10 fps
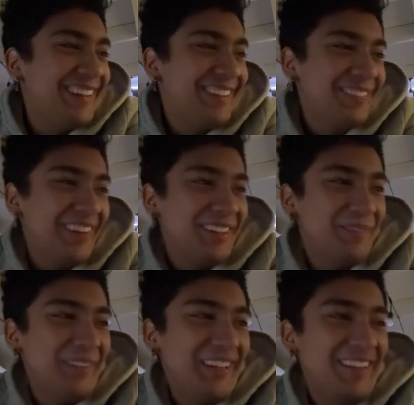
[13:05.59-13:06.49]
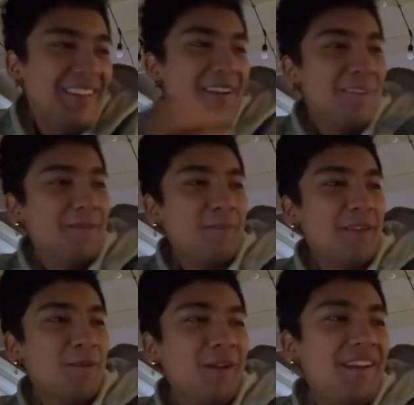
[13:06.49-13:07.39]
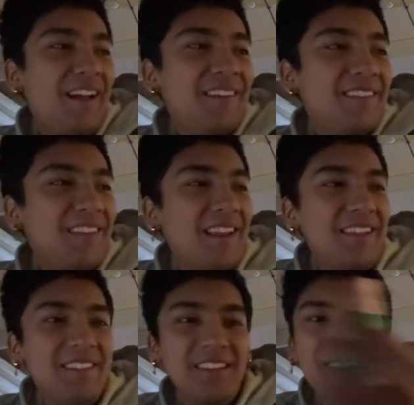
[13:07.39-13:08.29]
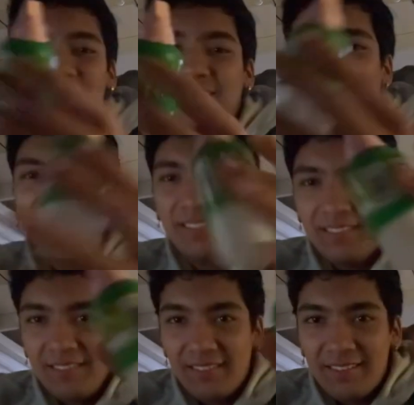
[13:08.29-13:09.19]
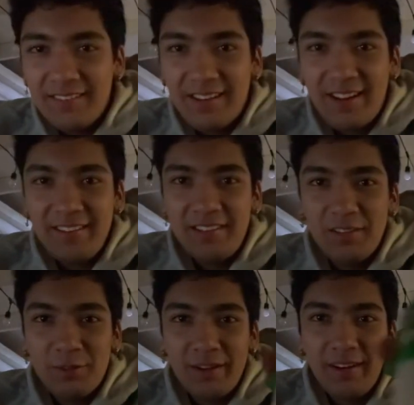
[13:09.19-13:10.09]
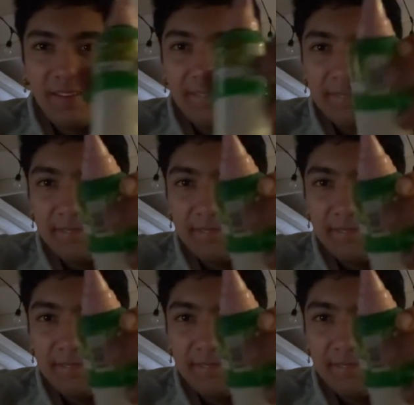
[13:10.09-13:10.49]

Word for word: Chased by the beanie. By the way, guys, can I eat this? Can I eat this right here?